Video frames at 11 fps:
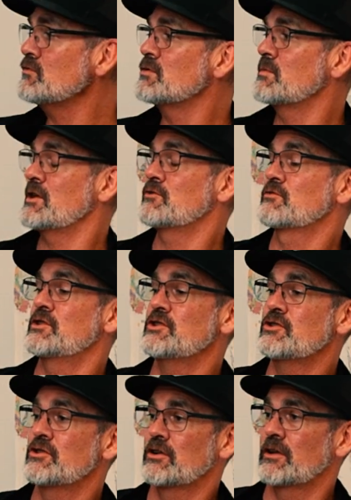to be
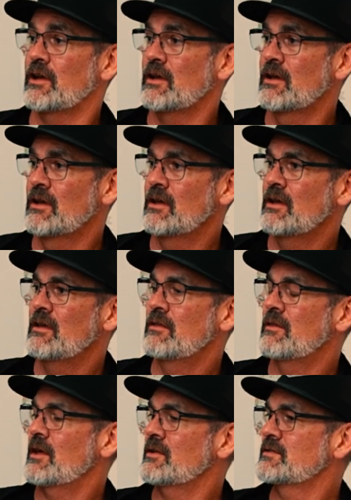traditionally
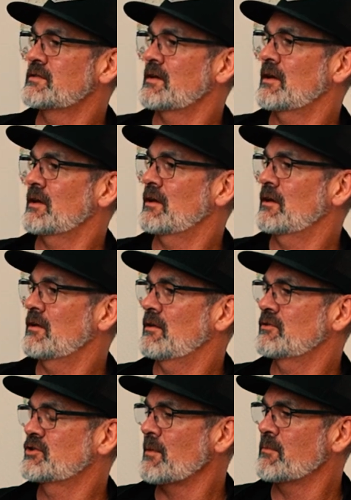that
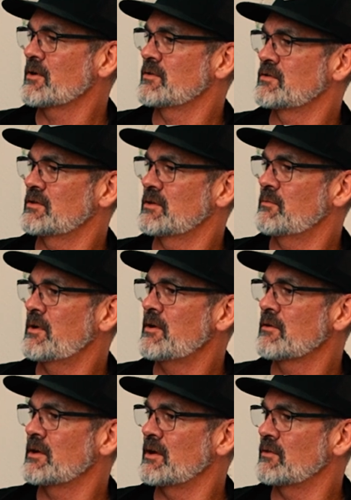shepherds in the
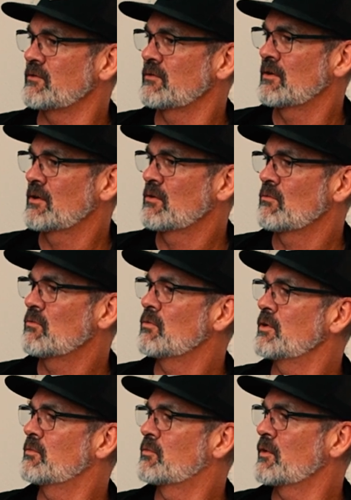Pyrenees
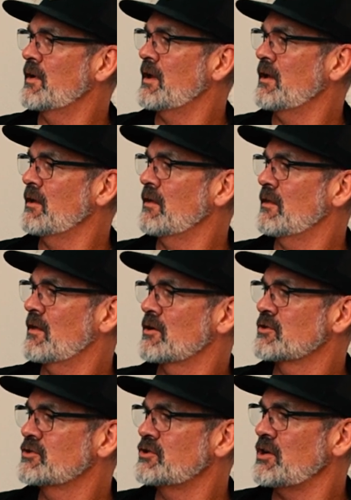would bring their
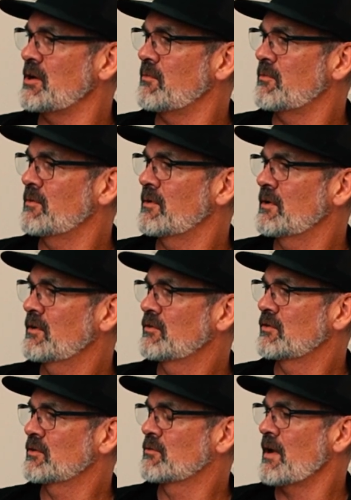sheep to
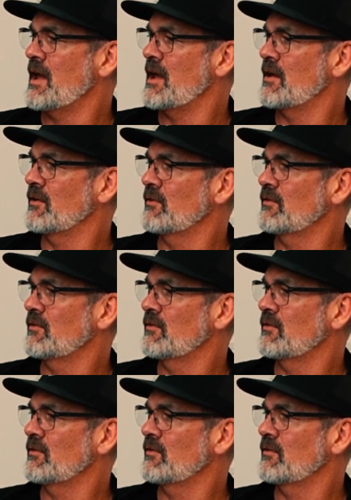graze